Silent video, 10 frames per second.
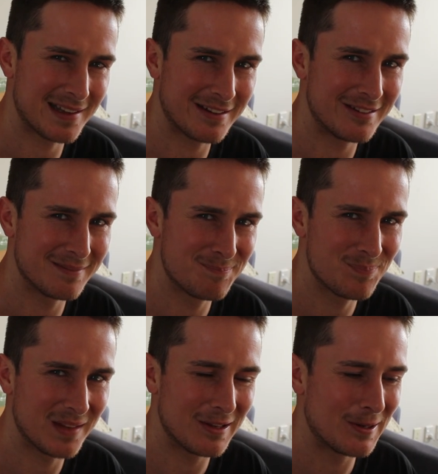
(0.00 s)
something on,
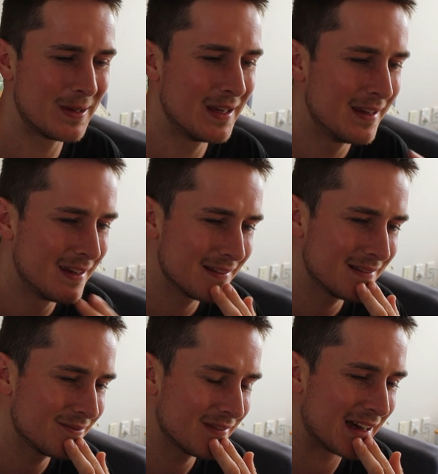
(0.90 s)
you know,
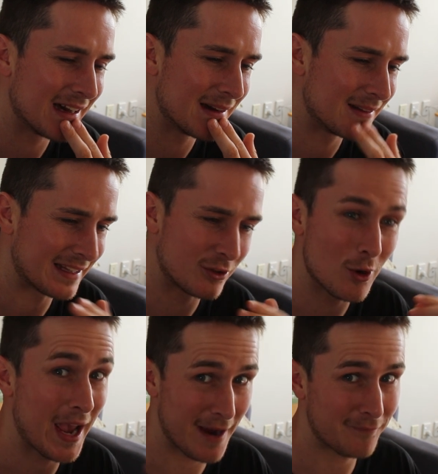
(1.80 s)
like
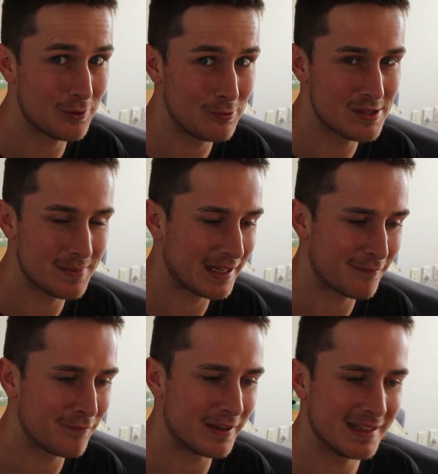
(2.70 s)
you have to make
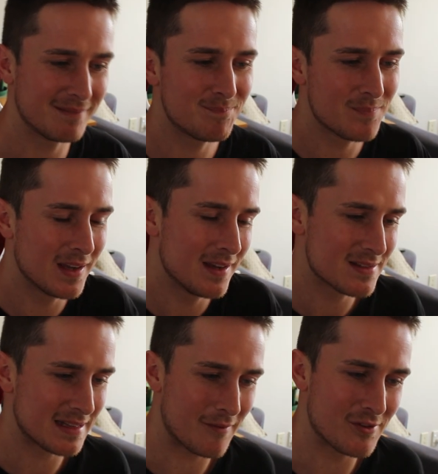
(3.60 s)
it fit.
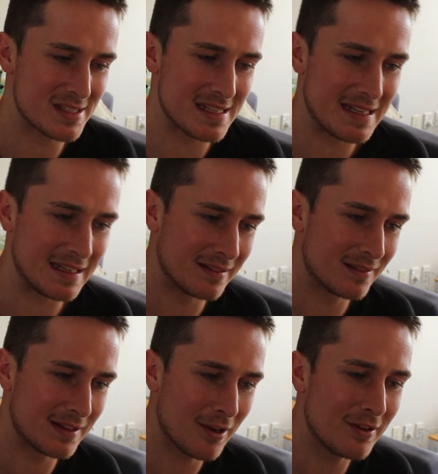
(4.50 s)
So that was
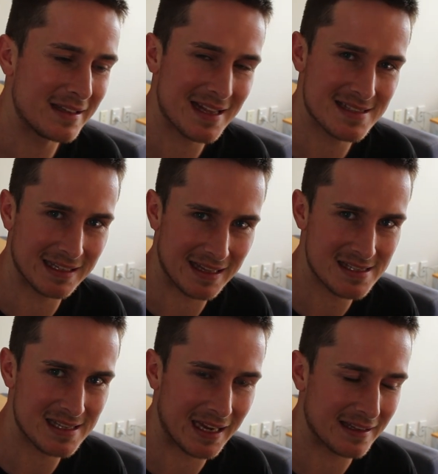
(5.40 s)
the only downside of that
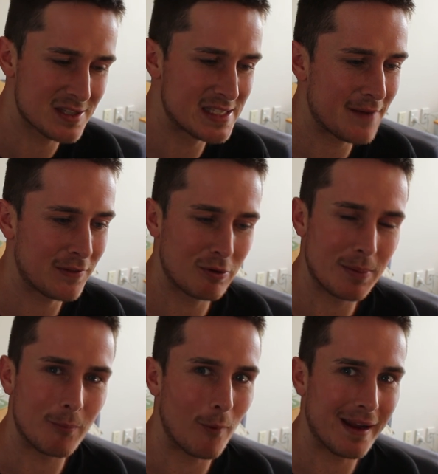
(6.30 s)
skate. This definitely would have
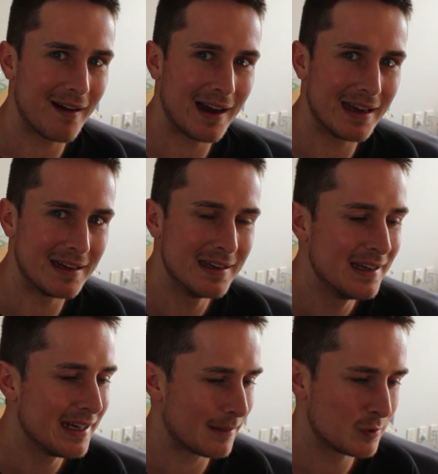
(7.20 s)
been way higher.
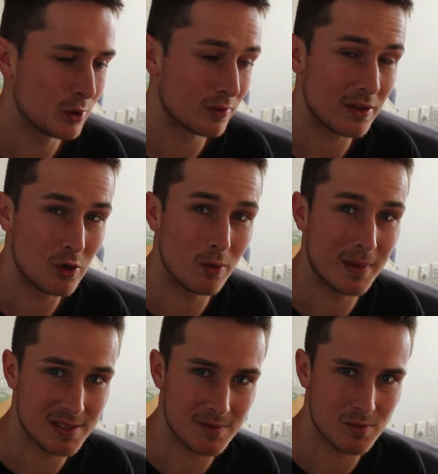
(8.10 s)
And I'm sure the newer
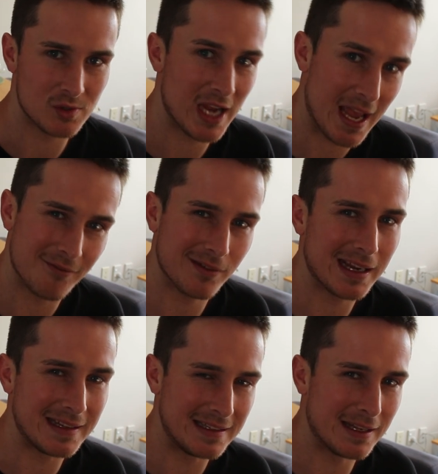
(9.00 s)
Mesmers, which have
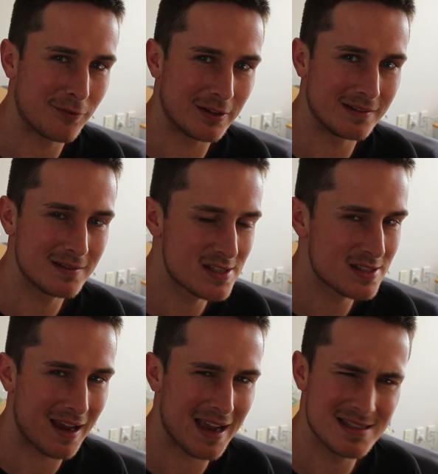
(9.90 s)
a different
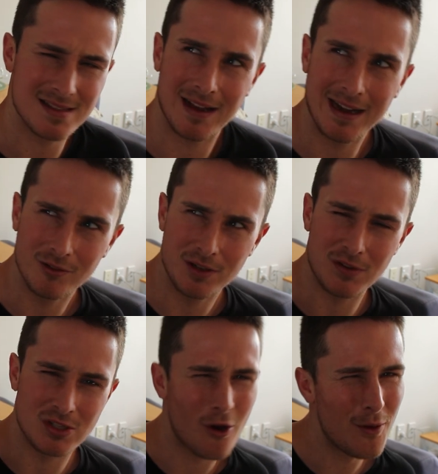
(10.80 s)
size liner, a
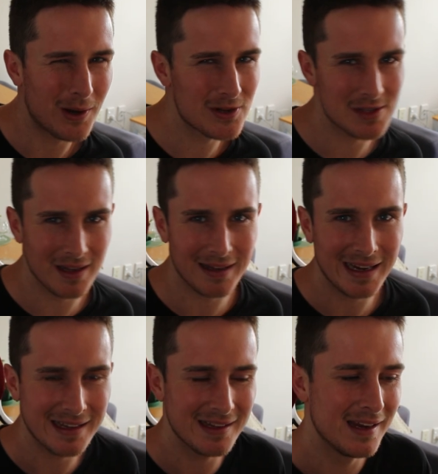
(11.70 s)
different toe box on the
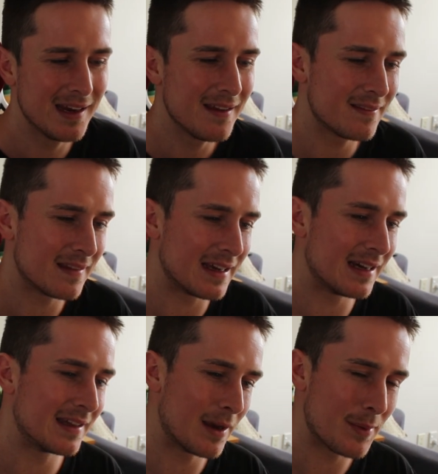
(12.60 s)
liner,
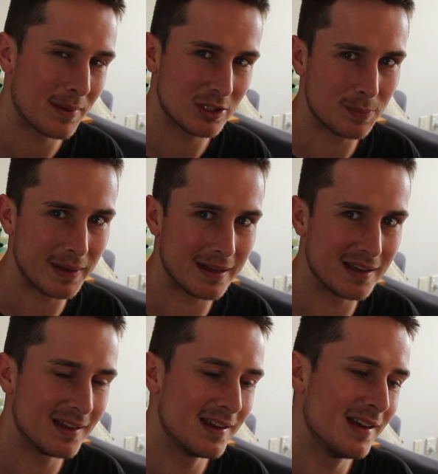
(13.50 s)
that'll be much
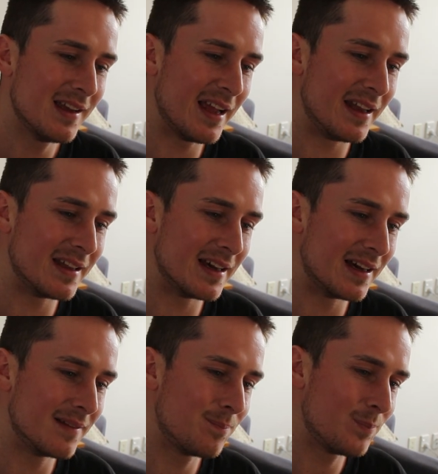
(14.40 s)
better. And
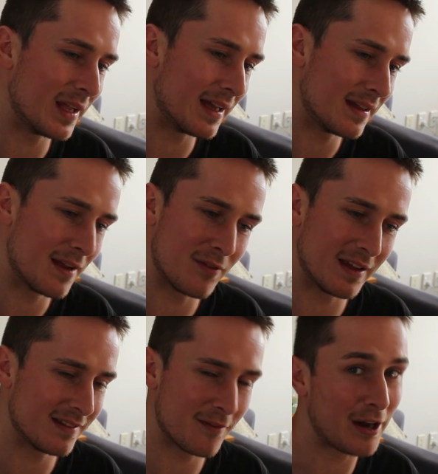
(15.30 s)
yeah,
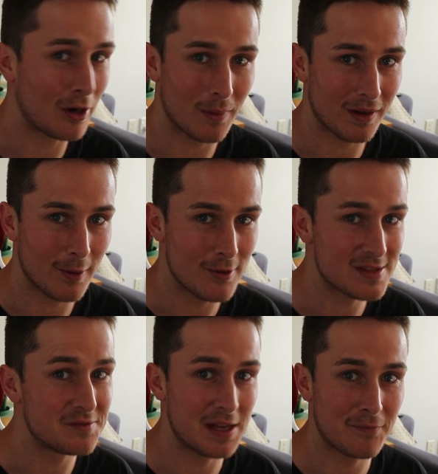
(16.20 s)
if I got one of
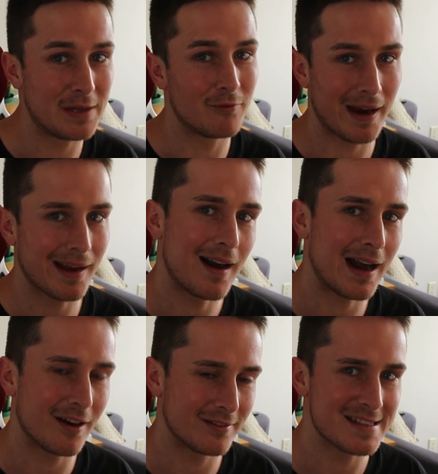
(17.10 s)
those, it would definitely rank
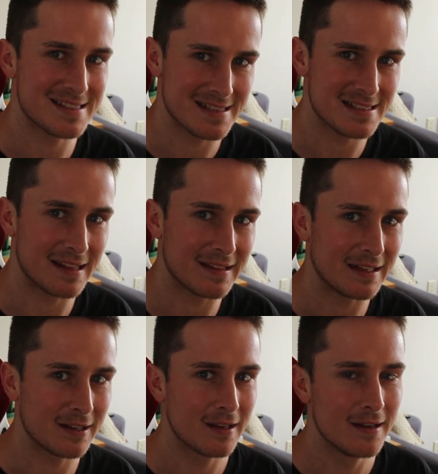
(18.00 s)
higher in this list, I
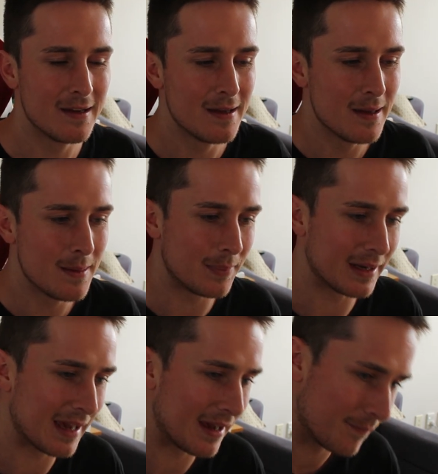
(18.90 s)
think.
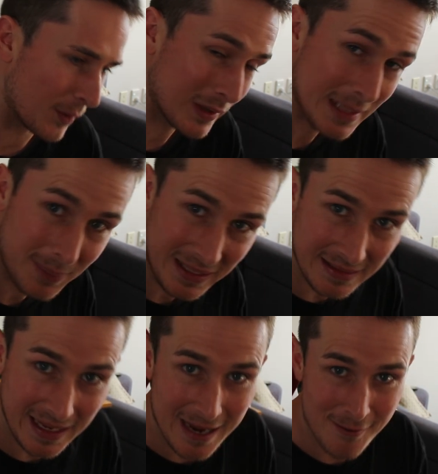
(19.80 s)
But the one that beat
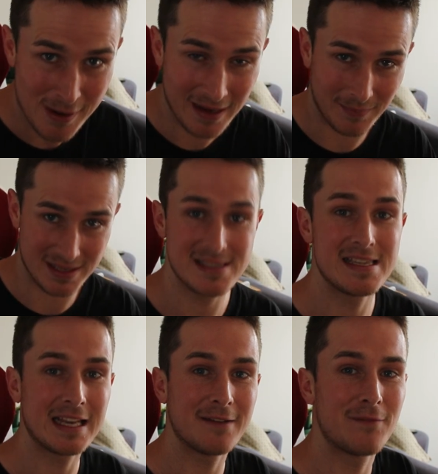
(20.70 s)
it out at my
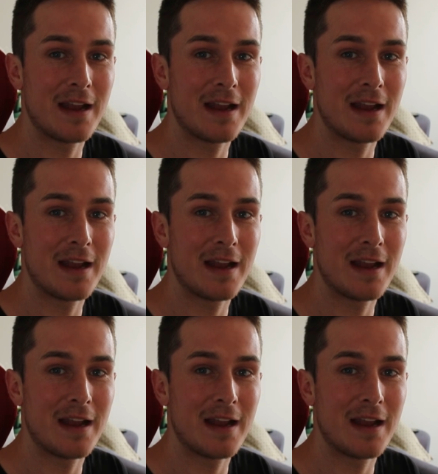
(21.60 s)
second